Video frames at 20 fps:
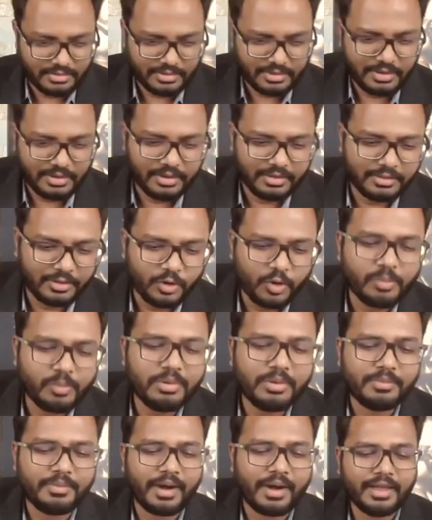the
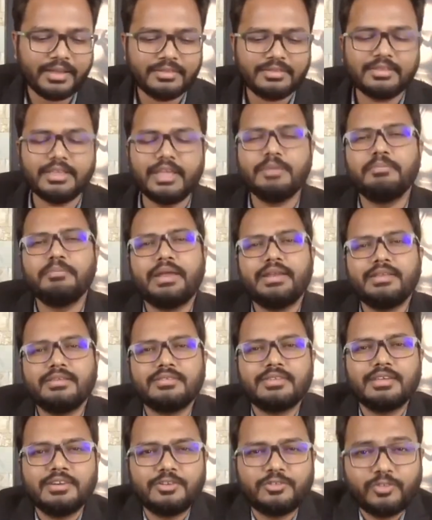Nobel Prize in
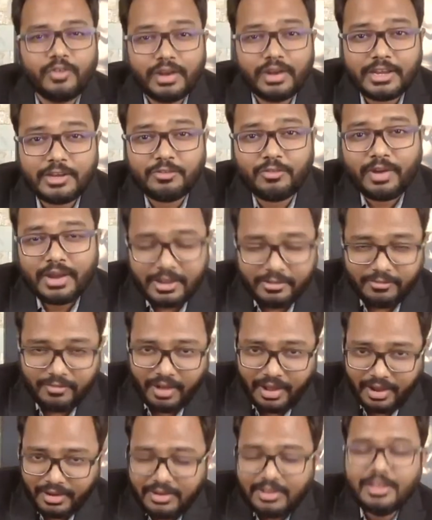Medicine
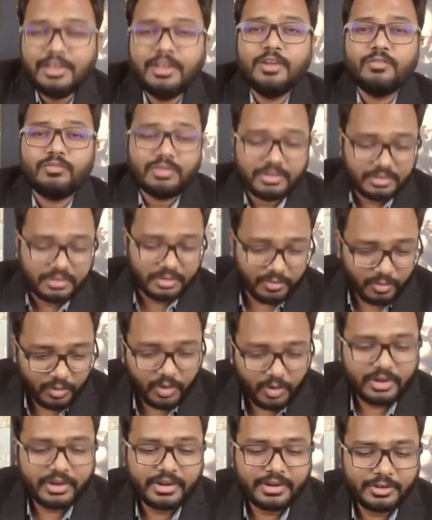2021 was
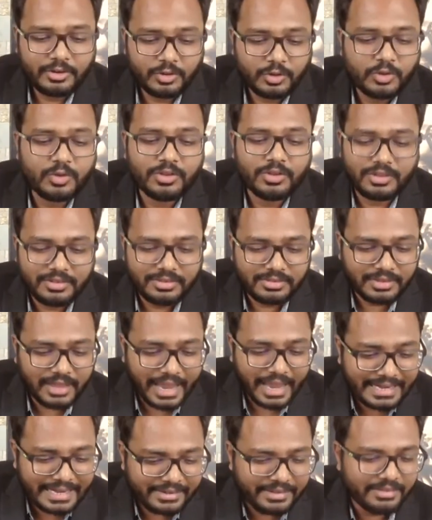awarded to US
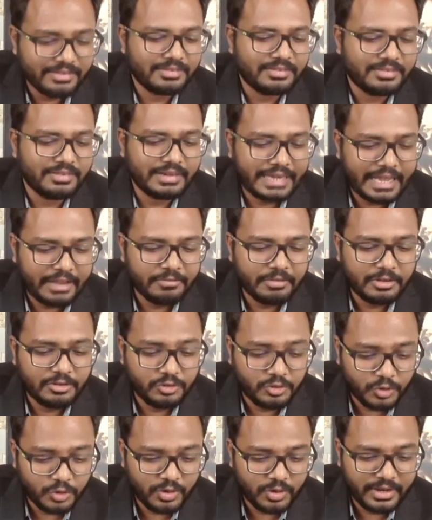scientists
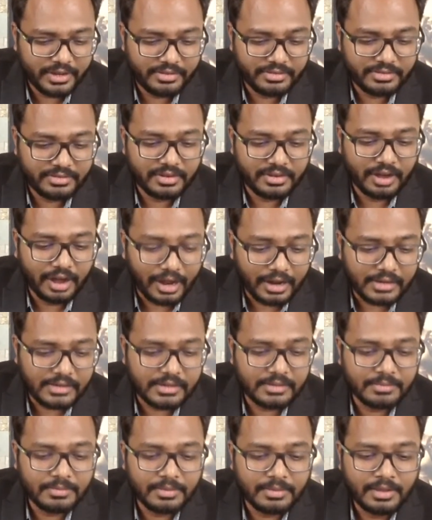David Julius and
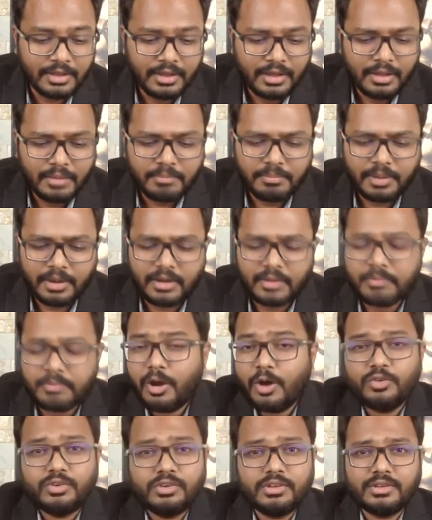Artem
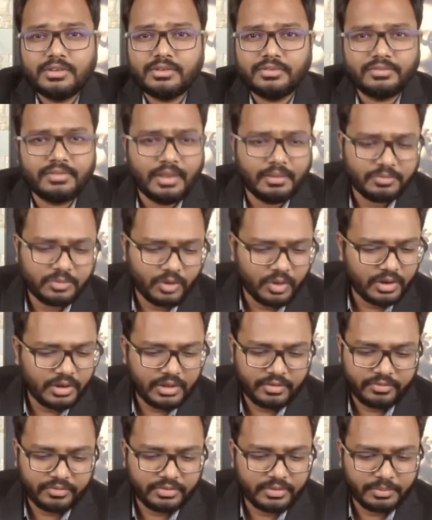Padapautian. I'm
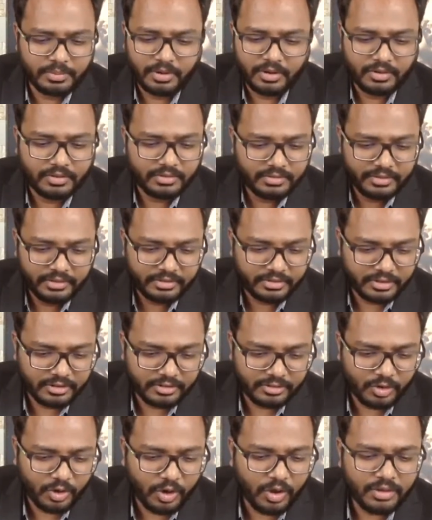sorry if the
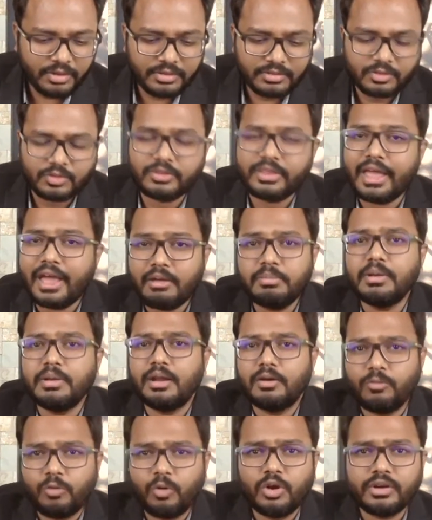pronunciation is wrong. So they have
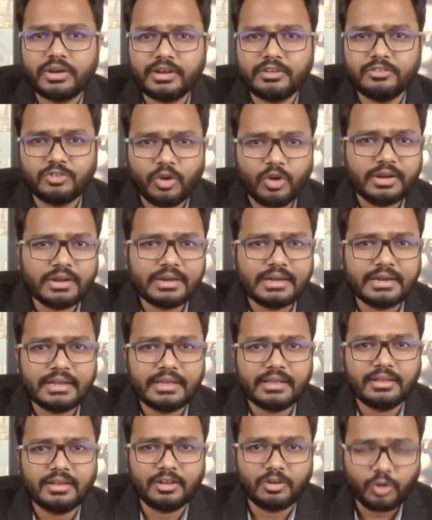been awarded
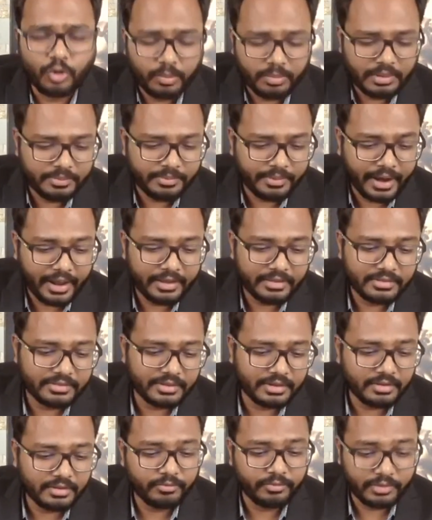jointly a Nobel
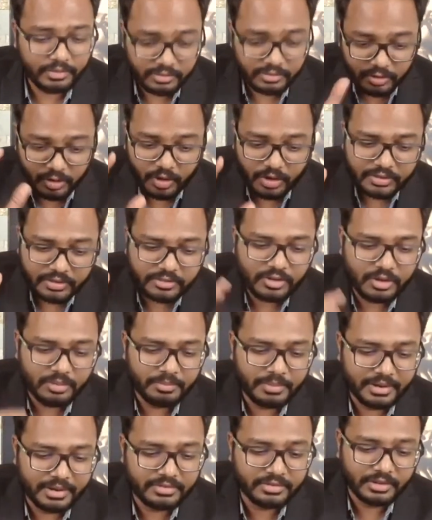Prize in Physiology
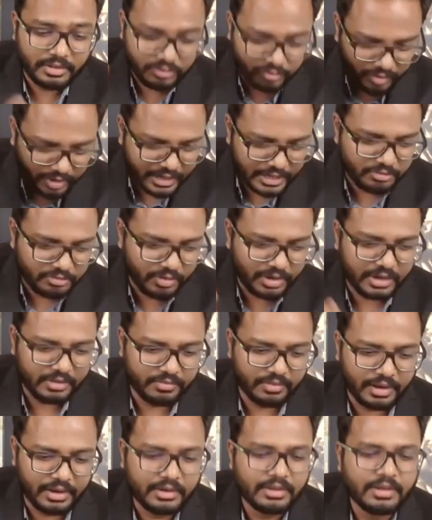of Medicine 2021.